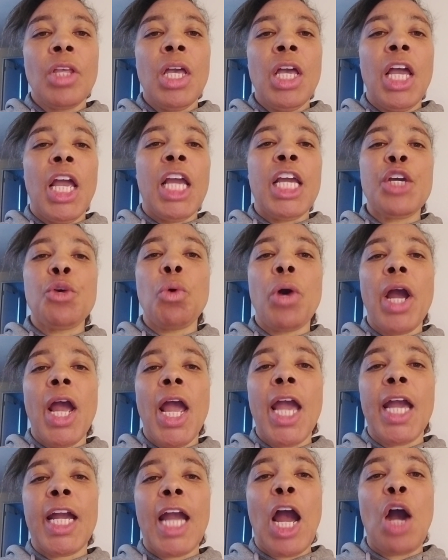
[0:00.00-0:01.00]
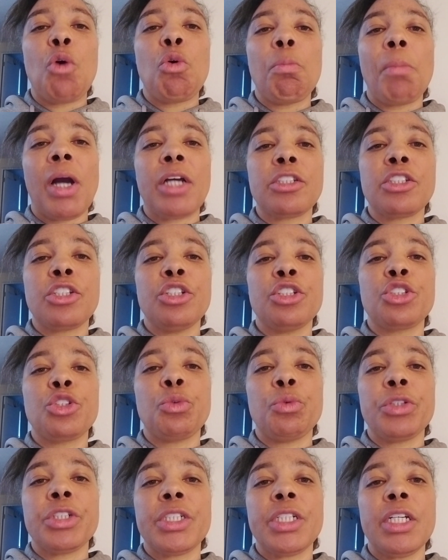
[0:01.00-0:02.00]
And he would hang out with my sister
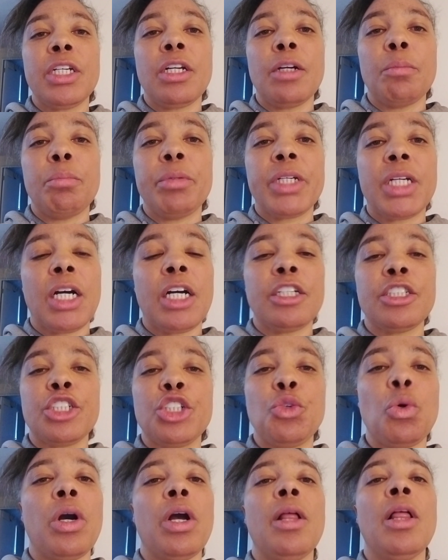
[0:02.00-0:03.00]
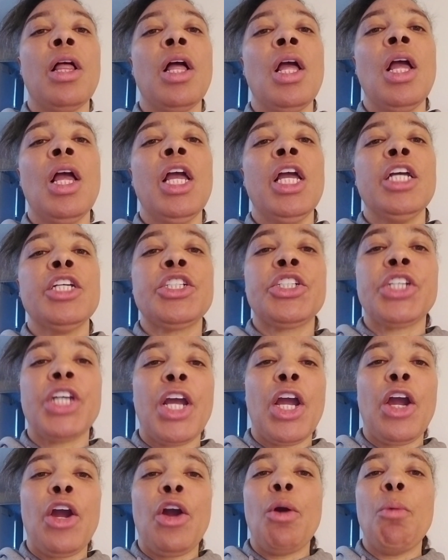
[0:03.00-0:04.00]
Rashida because she would
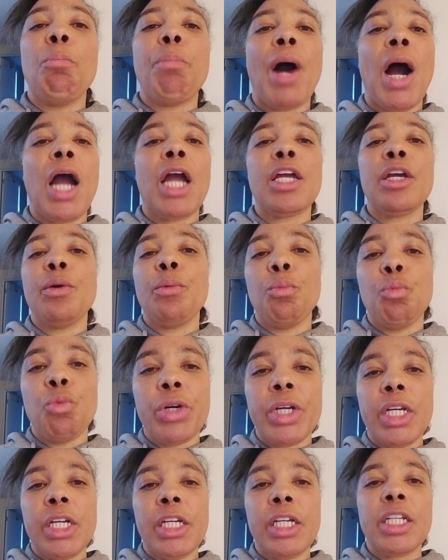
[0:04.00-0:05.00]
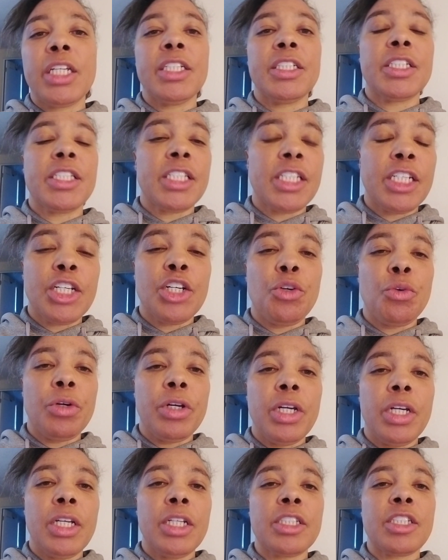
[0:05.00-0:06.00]
share and buy him weed and
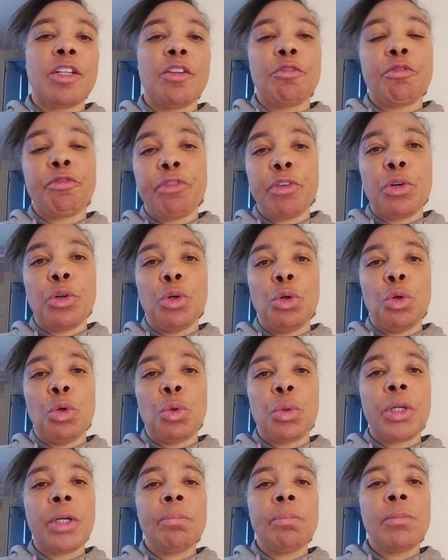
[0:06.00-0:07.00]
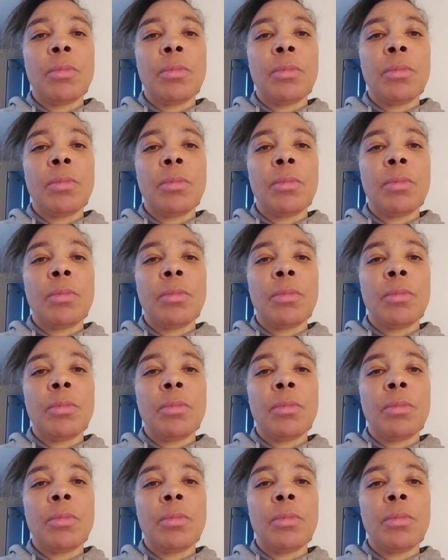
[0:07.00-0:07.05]
cigarettes and food.